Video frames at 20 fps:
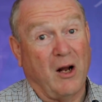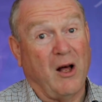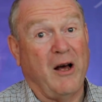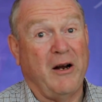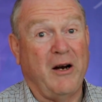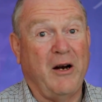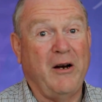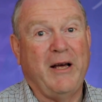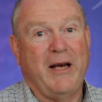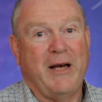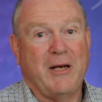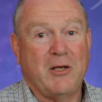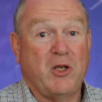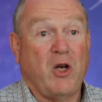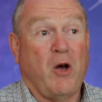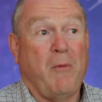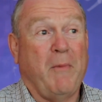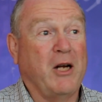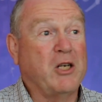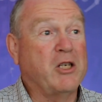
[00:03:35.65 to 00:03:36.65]
line only has
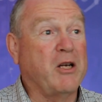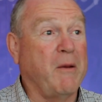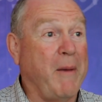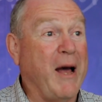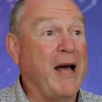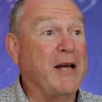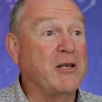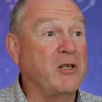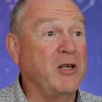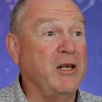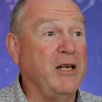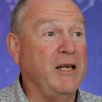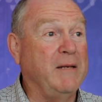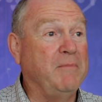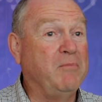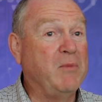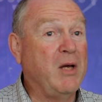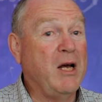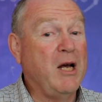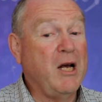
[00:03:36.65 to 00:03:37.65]
so much capacity.